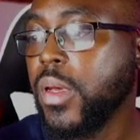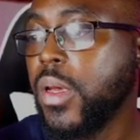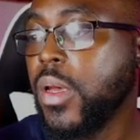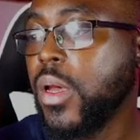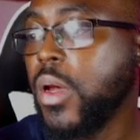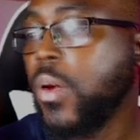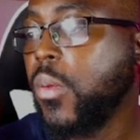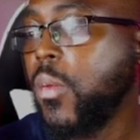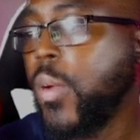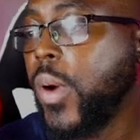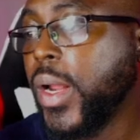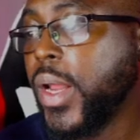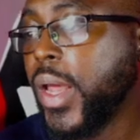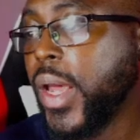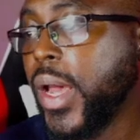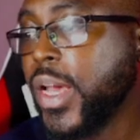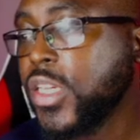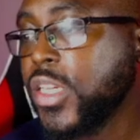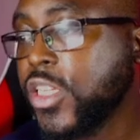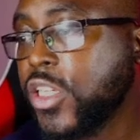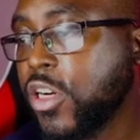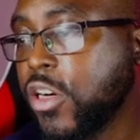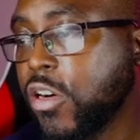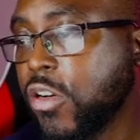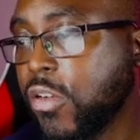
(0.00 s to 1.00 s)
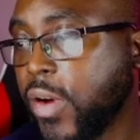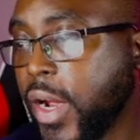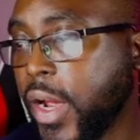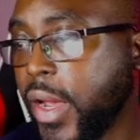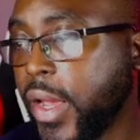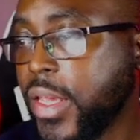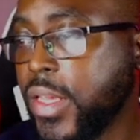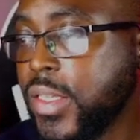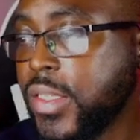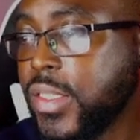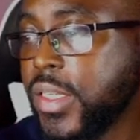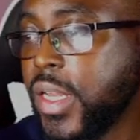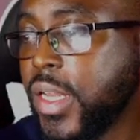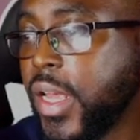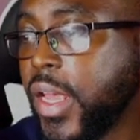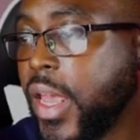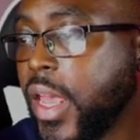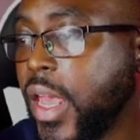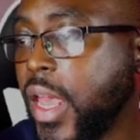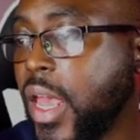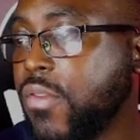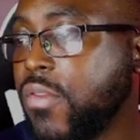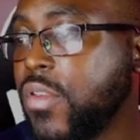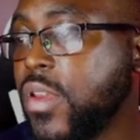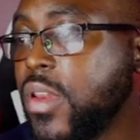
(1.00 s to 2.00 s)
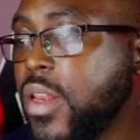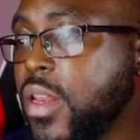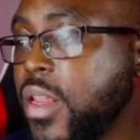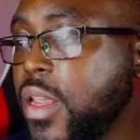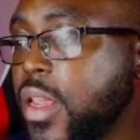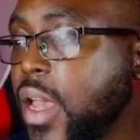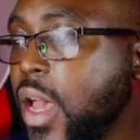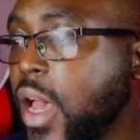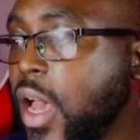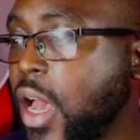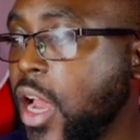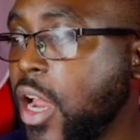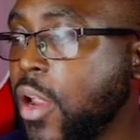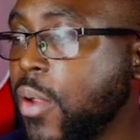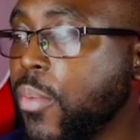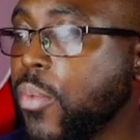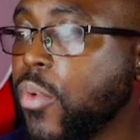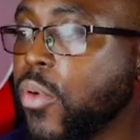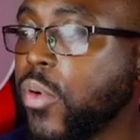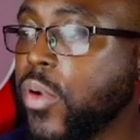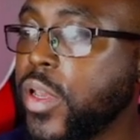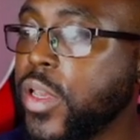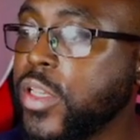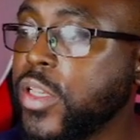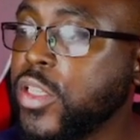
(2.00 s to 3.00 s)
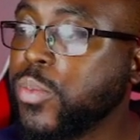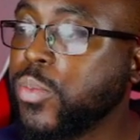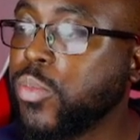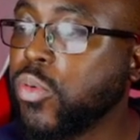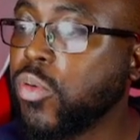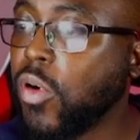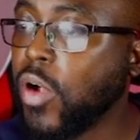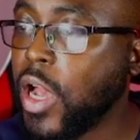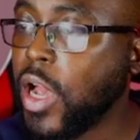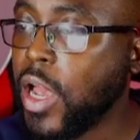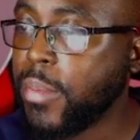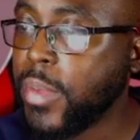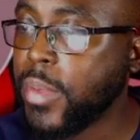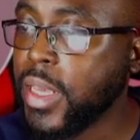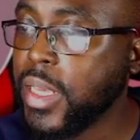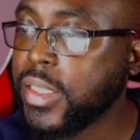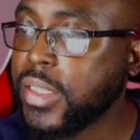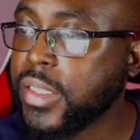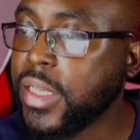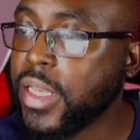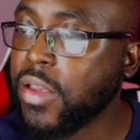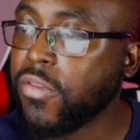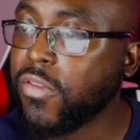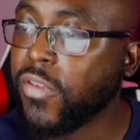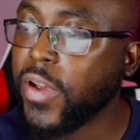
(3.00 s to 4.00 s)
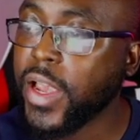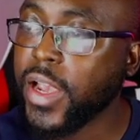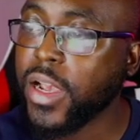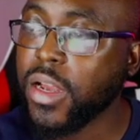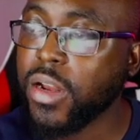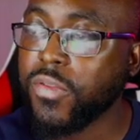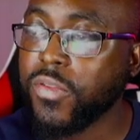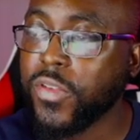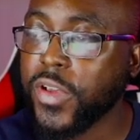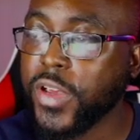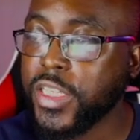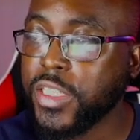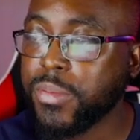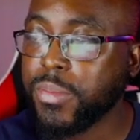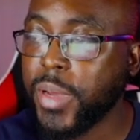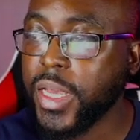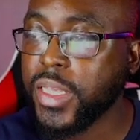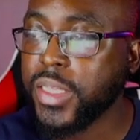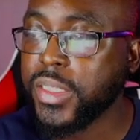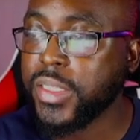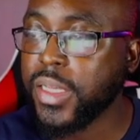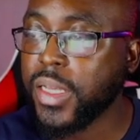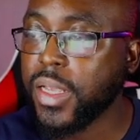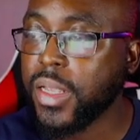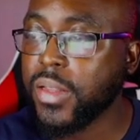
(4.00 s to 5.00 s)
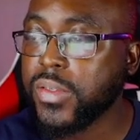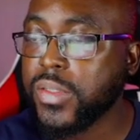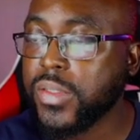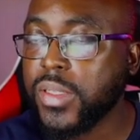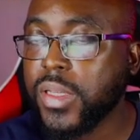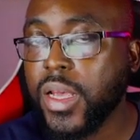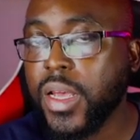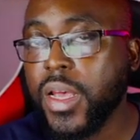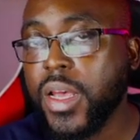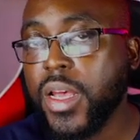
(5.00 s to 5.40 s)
What has Christ, the heavenly high priest, promised if I confess my sins?